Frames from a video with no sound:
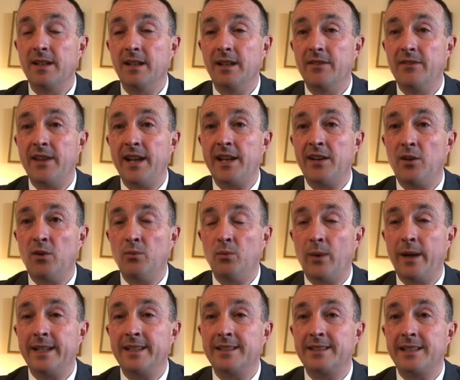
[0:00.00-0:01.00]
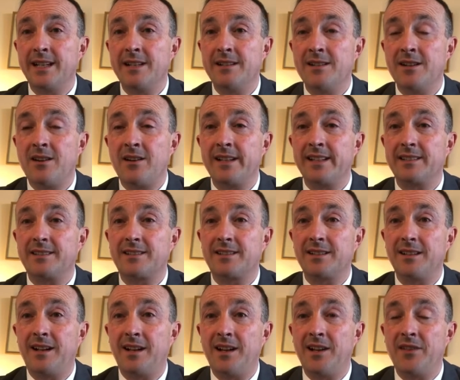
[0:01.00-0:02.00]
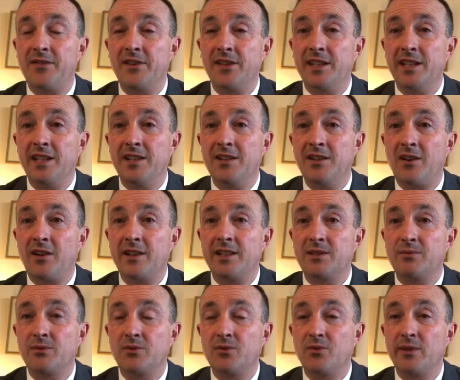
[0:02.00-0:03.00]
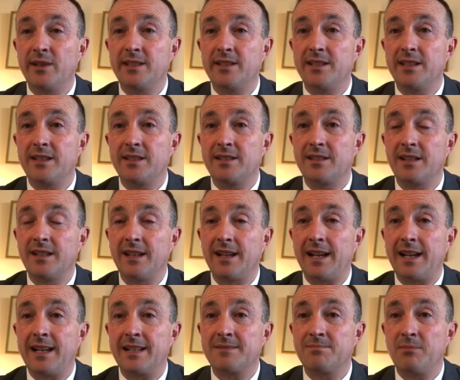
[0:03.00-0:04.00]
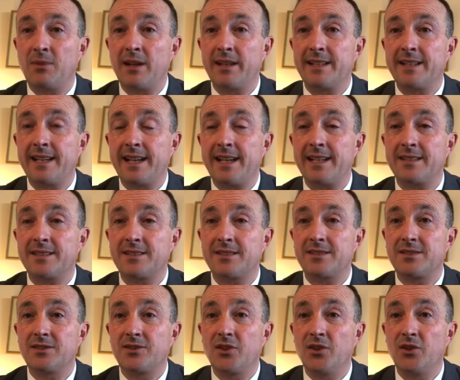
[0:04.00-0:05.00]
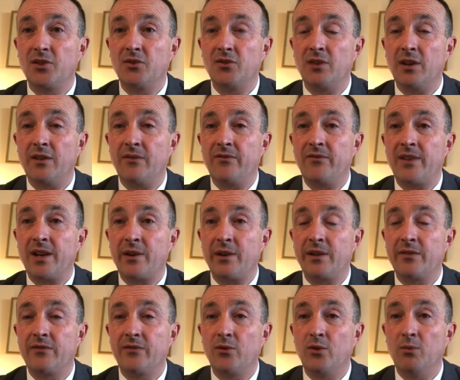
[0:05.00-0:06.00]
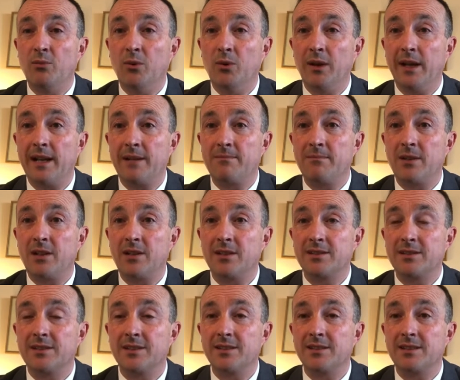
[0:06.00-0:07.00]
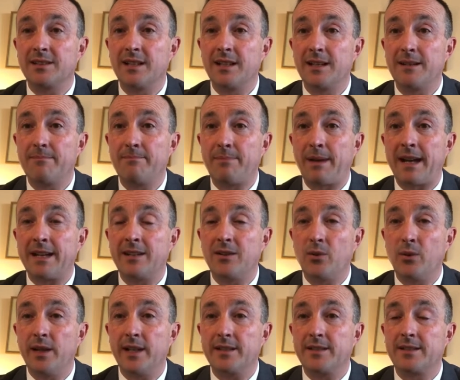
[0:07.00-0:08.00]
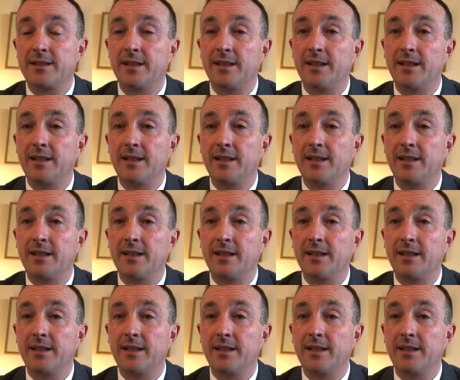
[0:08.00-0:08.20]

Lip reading: Then on Wednesday night, the Year 9s were treated as my guests to a very formal headmaster's banquet.